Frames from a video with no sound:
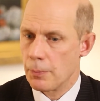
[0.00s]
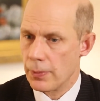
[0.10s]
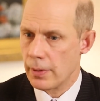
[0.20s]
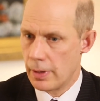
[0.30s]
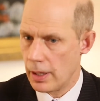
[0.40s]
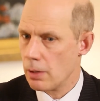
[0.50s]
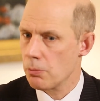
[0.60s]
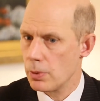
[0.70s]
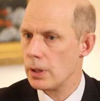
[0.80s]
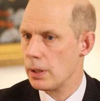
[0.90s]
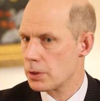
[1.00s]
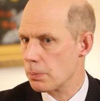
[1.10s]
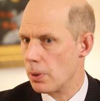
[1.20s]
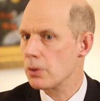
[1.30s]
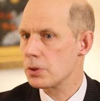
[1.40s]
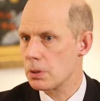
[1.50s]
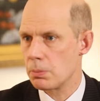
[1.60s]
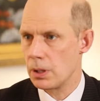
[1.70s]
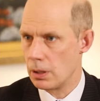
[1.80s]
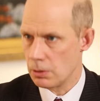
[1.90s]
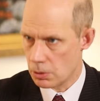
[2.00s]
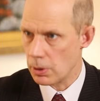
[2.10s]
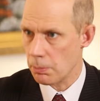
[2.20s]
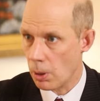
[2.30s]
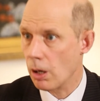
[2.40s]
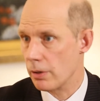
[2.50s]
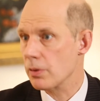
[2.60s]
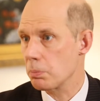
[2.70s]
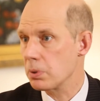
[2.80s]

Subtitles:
they're really supposed to be doing part of the